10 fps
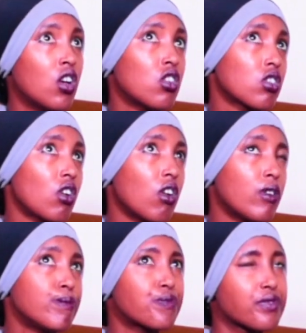
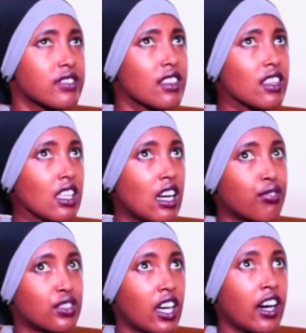So
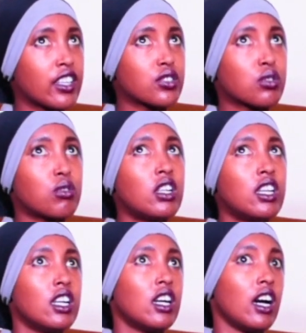after high school
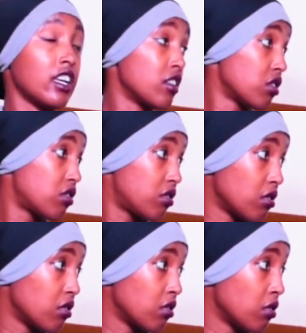I got
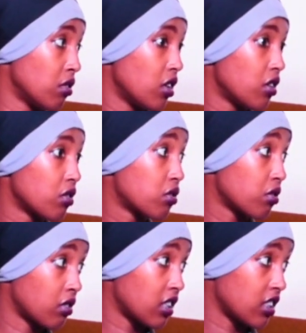to
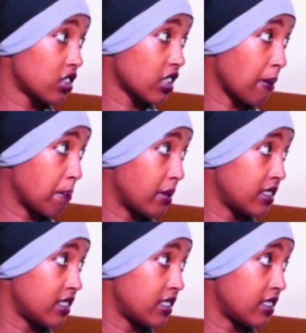reach campus